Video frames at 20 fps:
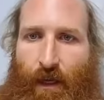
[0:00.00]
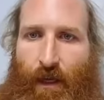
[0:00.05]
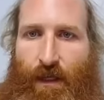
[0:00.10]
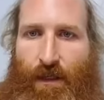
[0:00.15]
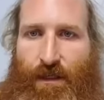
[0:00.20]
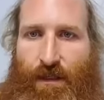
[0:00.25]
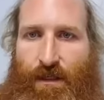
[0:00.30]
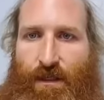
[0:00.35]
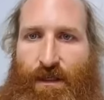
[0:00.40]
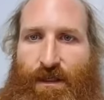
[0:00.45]

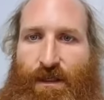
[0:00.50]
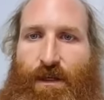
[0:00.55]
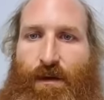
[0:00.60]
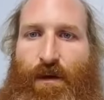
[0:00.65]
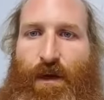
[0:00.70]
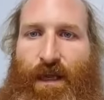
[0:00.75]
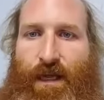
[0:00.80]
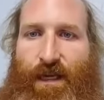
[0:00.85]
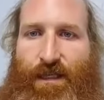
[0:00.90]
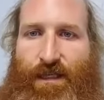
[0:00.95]
So there's
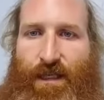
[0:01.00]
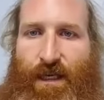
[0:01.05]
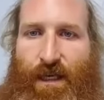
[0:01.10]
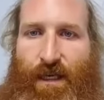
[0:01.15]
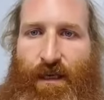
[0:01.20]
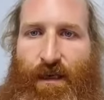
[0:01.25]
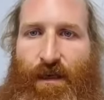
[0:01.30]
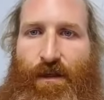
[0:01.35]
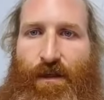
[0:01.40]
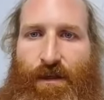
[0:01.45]
two links
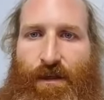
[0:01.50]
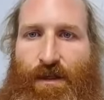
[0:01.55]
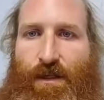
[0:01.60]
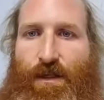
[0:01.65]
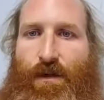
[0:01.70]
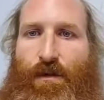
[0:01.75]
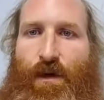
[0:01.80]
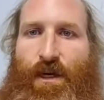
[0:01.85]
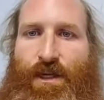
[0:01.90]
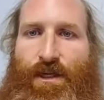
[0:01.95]
here. There's
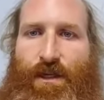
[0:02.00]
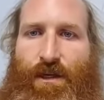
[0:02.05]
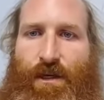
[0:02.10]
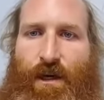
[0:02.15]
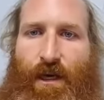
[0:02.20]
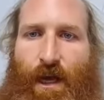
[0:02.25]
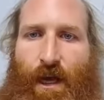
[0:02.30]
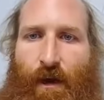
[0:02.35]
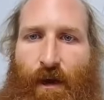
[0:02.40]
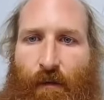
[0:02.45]
two ways you
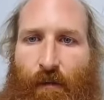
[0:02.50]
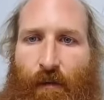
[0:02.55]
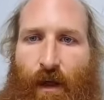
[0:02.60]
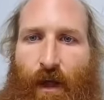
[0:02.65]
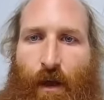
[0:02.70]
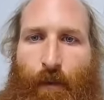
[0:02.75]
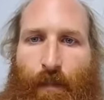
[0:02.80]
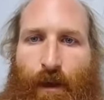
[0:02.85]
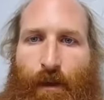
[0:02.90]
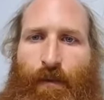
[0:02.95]
can help.
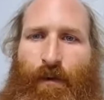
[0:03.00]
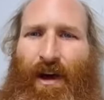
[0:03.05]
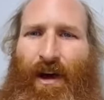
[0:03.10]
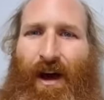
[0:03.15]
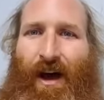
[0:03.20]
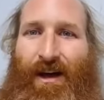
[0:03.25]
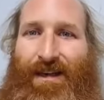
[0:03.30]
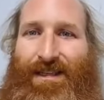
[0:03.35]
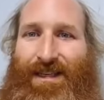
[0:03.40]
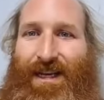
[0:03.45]
People that
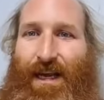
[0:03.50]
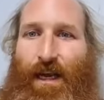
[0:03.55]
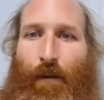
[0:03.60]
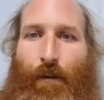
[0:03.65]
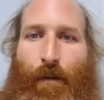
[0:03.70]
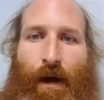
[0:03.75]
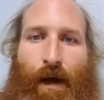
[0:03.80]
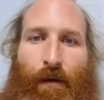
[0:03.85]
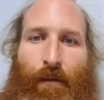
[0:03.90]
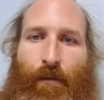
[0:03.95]
are asking
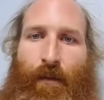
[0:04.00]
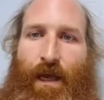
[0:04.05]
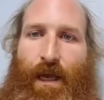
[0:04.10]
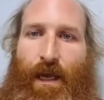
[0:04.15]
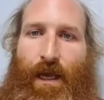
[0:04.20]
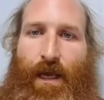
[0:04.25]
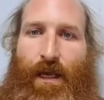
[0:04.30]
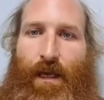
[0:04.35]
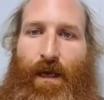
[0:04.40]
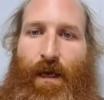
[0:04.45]
about
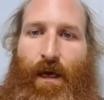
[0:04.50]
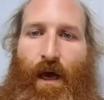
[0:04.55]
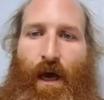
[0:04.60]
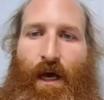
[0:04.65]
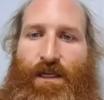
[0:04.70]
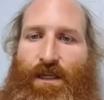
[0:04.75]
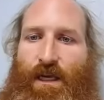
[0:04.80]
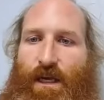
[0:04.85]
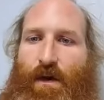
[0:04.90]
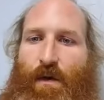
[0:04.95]
me,
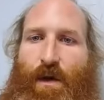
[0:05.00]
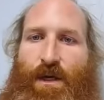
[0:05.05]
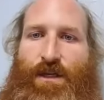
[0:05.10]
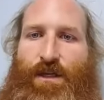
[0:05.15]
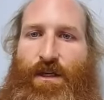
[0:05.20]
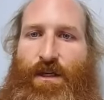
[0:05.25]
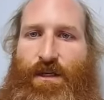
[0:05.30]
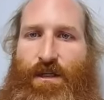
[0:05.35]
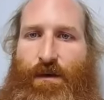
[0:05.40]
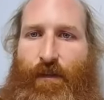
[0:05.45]
asking
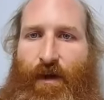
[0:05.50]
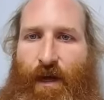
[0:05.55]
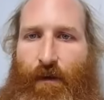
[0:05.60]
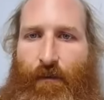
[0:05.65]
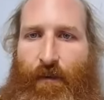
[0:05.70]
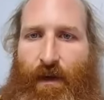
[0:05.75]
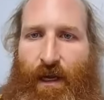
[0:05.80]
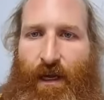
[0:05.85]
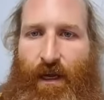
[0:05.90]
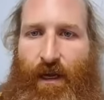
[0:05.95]
questions
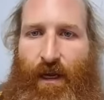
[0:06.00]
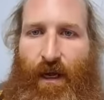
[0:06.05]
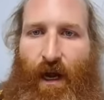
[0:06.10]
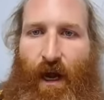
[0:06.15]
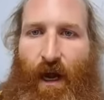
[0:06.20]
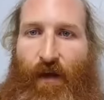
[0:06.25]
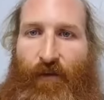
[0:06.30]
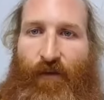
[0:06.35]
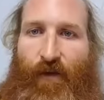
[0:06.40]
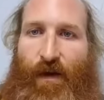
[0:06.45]
about me,
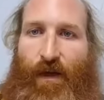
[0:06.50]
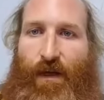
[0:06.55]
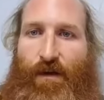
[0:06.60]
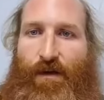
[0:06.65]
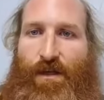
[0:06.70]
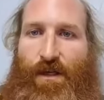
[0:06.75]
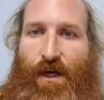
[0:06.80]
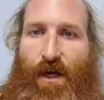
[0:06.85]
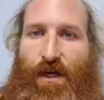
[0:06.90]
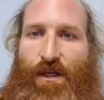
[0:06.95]
I invite you
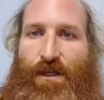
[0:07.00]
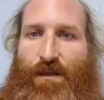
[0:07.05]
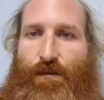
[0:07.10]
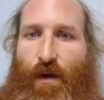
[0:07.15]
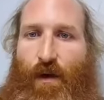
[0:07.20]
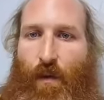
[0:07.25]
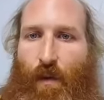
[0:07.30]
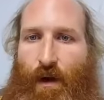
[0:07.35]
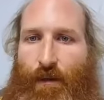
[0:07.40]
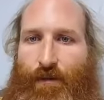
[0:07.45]
to go to
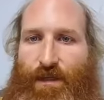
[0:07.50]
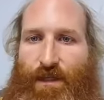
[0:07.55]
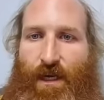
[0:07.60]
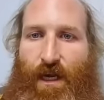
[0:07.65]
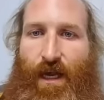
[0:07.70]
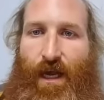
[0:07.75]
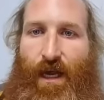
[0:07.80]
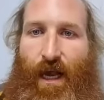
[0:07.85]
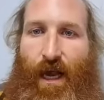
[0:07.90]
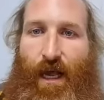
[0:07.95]
my
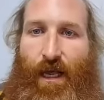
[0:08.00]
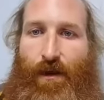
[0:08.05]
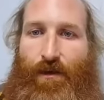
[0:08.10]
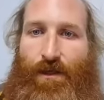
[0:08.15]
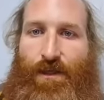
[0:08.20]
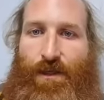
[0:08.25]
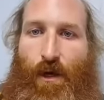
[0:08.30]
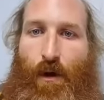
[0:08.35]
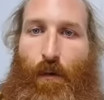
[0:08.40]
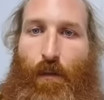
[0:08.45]
website,
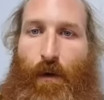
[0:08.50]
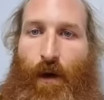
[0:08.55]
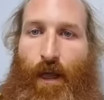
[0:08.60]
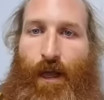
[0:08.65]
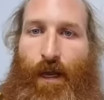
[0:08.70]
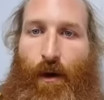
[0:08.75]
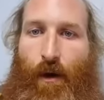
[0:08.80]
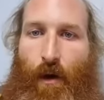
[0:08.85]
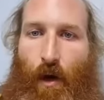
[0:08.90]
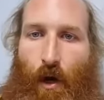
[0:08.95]

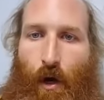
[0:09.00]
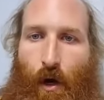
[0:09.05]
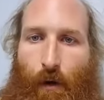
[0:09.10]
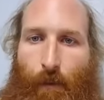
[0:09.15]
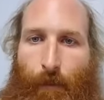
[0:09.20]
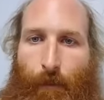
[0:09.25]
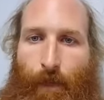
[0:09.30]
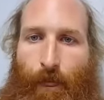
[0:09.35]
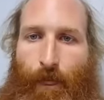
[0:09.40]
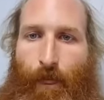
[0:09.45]

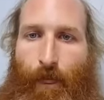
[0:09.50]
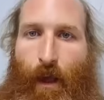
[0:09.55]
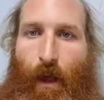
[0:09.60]
letyoursoulplay.com.